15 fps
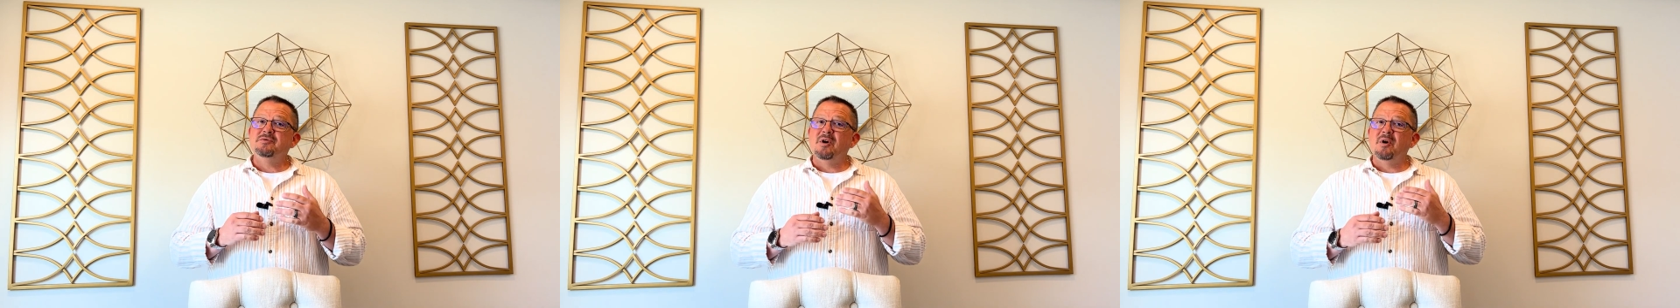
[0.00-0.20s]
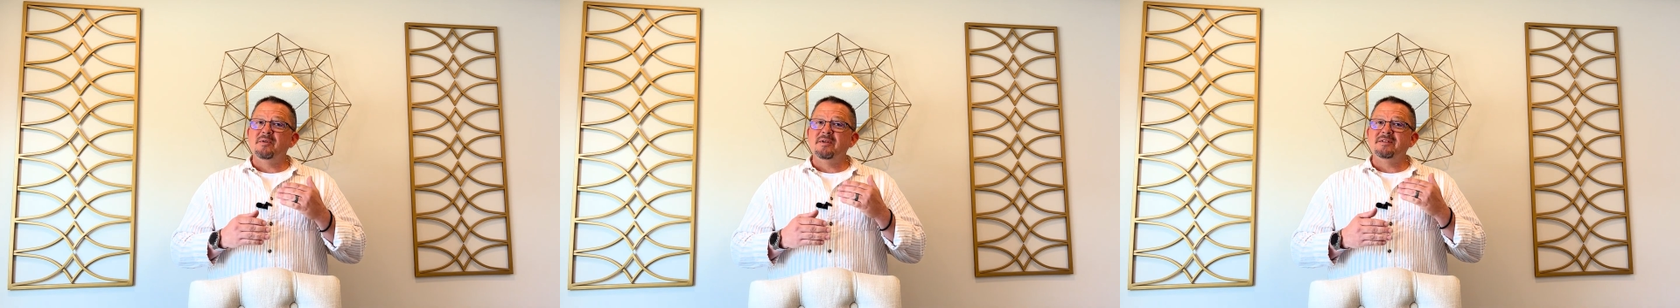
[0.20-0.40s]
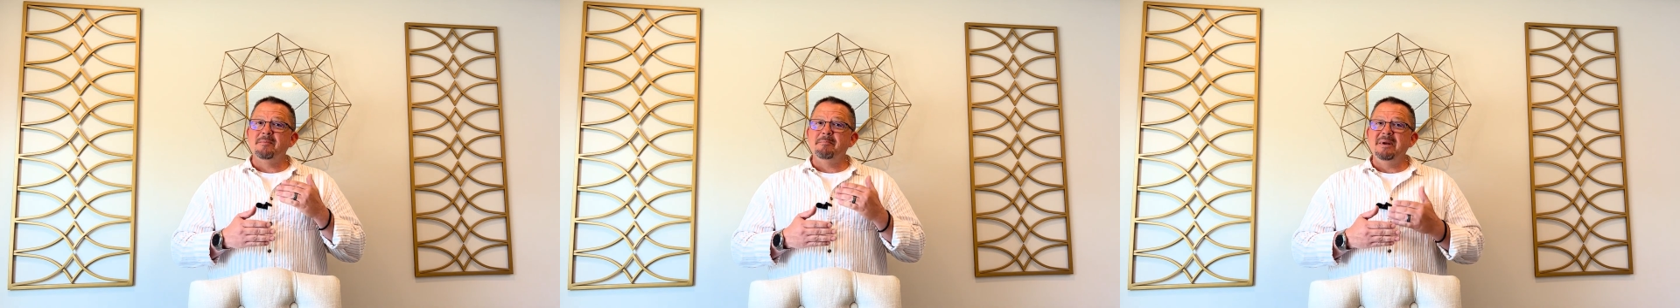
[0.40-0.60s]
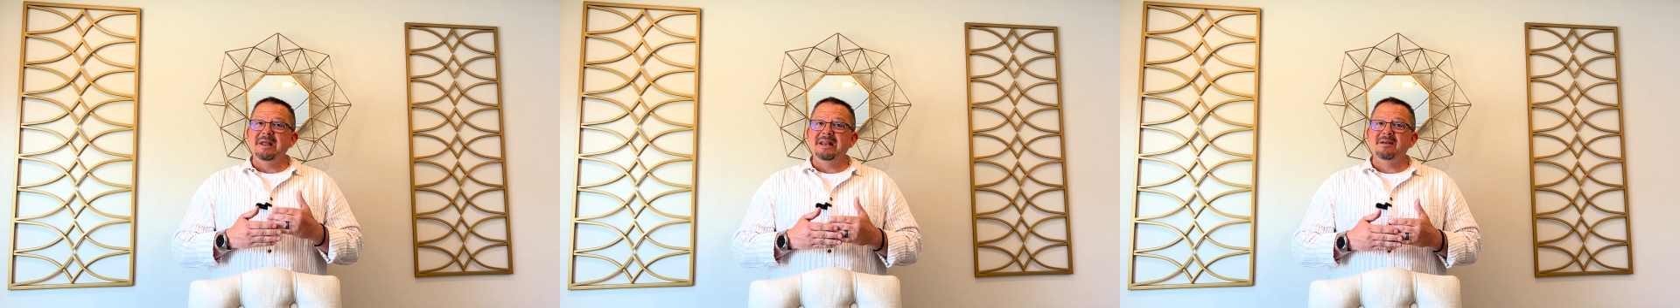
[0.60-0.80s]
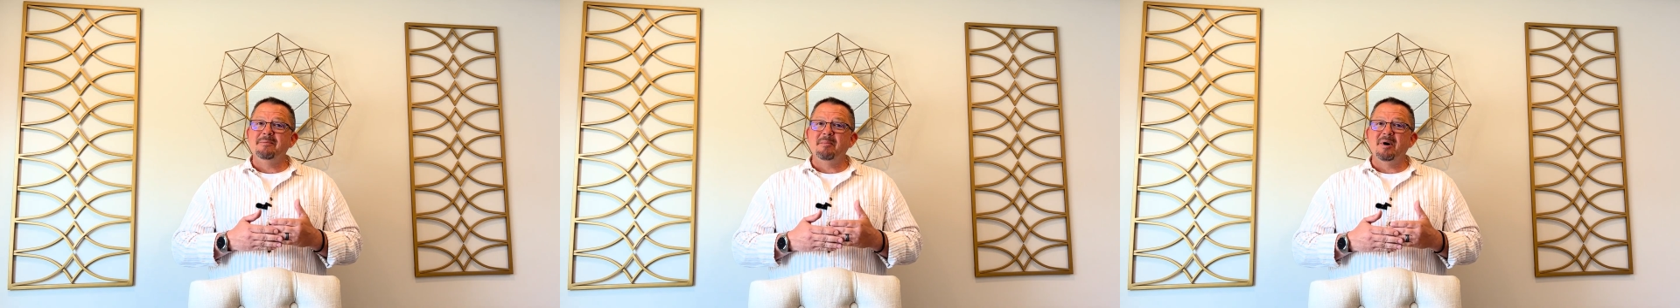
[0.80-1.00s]
you know that the
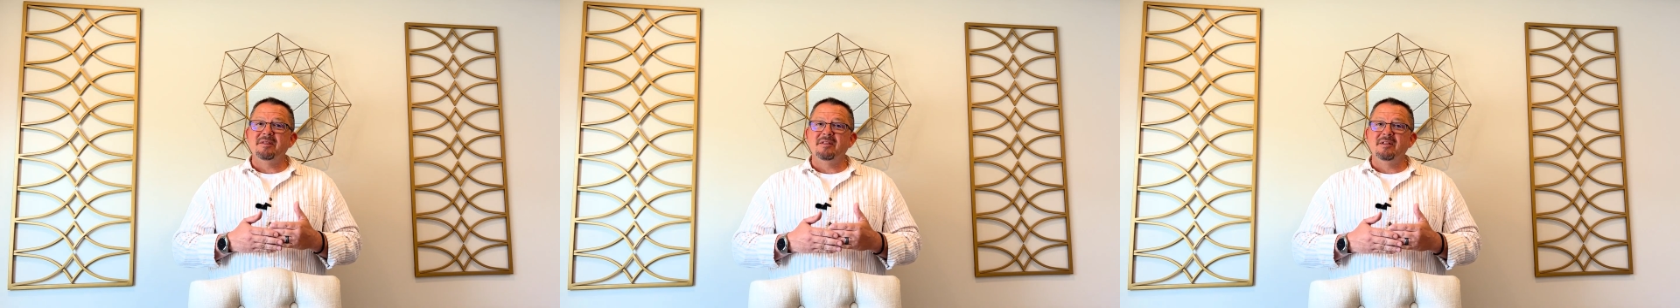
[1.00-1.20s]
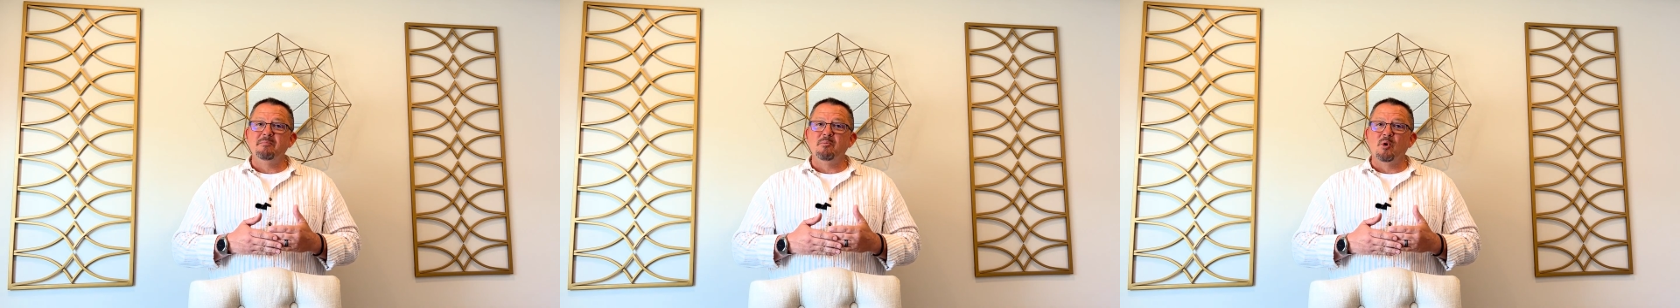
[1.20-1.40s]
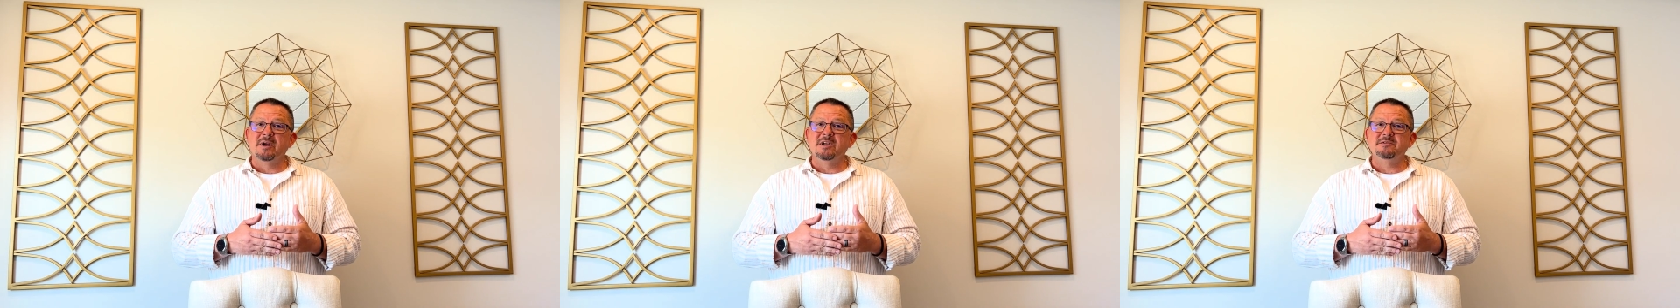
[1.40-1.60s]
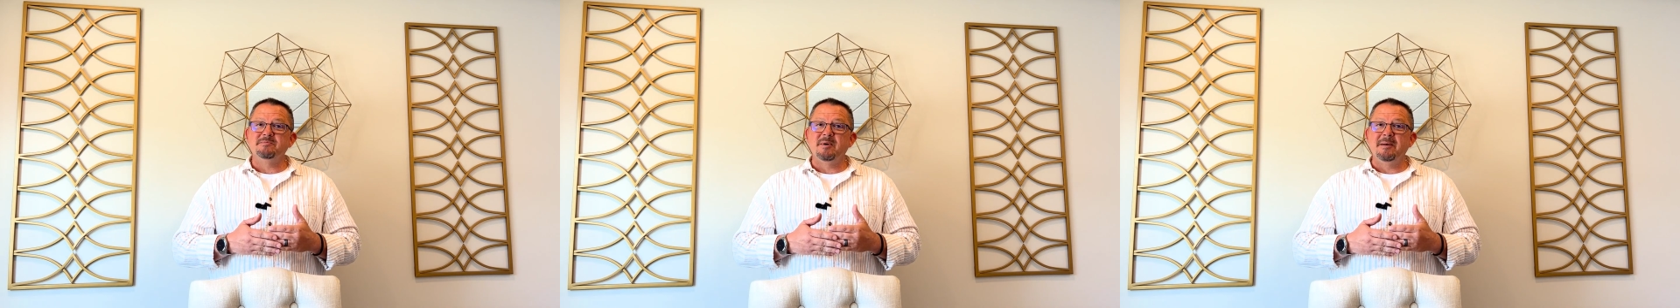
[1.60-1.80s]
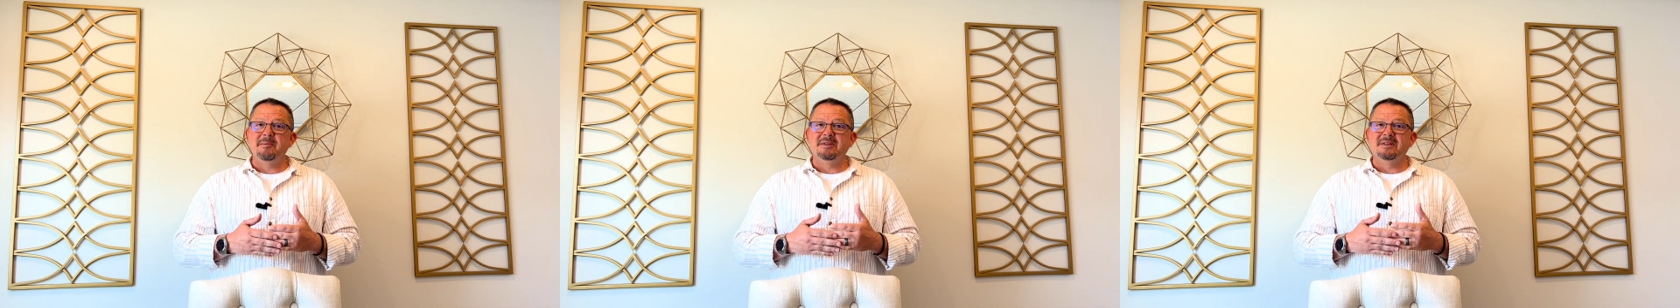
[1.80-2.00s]
median monthly
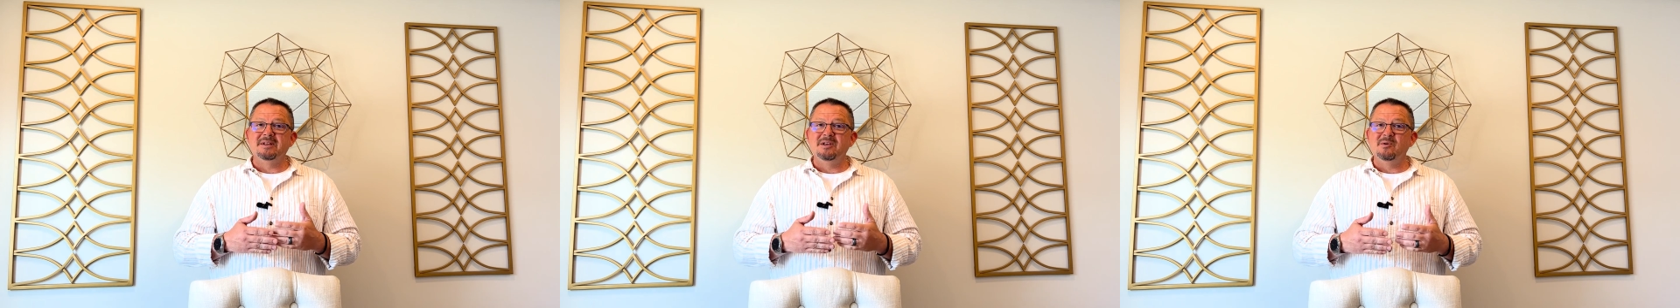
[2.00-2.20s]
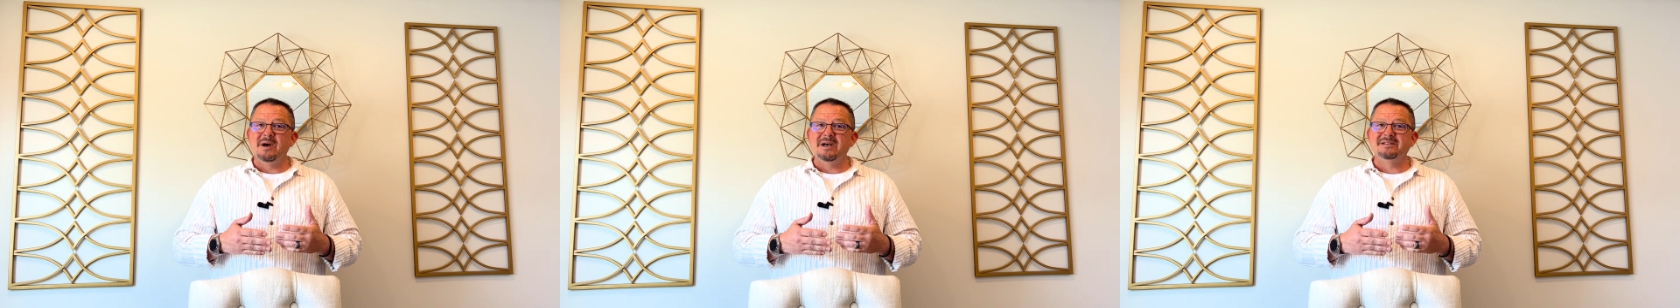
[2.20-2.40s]
mortgage payment in the